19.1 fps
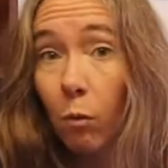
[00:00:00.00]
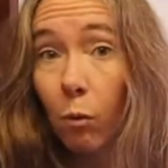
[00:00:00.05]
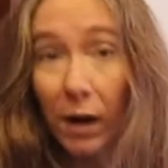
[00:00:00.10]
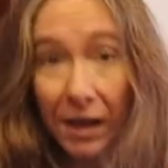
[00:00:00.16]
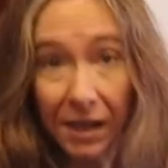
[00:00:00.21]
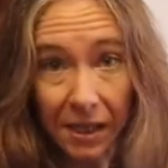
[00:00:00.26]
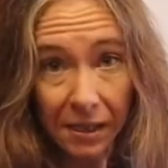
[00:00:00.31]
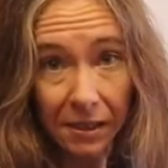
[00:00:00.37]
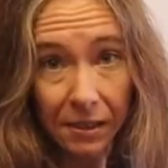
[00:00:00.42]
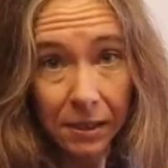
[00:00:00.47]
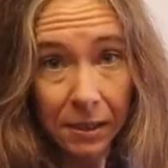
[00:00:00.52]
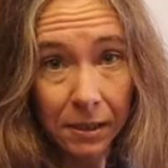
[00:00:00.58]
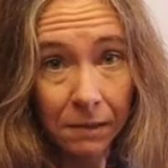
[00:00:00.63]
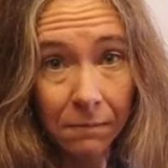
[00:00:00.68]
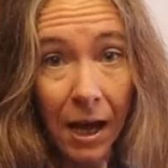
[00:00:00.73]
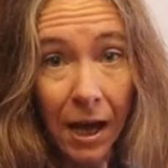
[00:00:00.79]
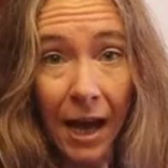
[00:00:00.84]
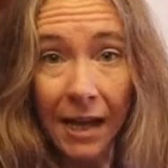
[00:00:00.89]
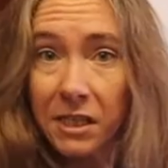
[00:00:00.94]
ways
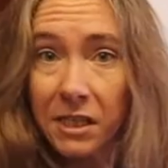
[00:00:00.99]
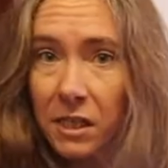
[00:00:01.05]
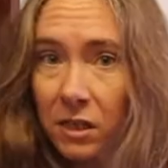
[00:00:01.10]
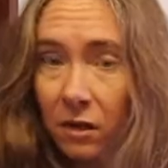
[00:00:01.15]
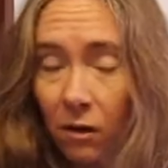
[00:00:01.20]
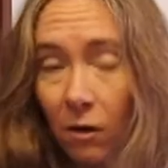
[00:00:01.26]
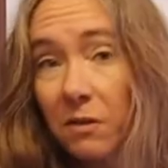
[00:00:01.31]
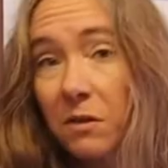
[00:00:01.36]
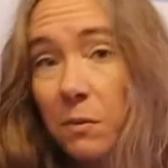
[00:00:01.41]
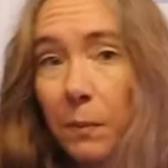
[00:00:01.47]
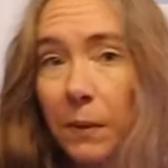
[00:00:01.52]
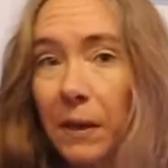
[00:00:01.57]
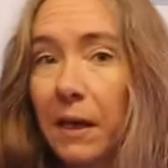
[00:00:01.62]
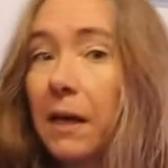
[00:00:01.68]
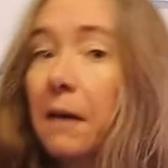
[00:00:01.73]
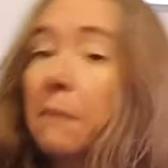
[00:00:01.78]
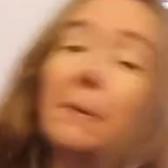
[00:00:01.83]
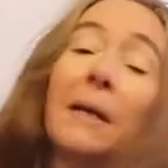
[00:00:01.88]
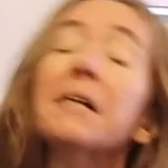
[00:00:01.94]
and start
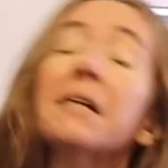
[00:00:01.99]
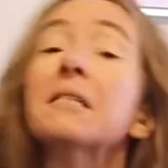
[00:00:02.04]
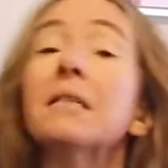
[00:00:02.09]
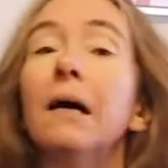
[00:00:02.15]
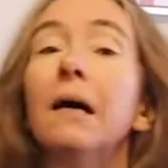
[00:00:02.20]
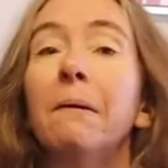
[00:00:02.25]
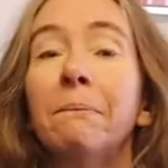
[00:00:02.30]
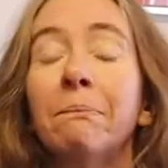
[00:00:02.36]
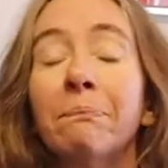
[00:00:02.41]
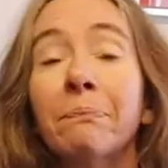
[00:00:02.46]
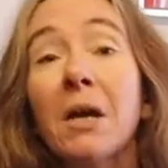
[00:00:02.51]
being better.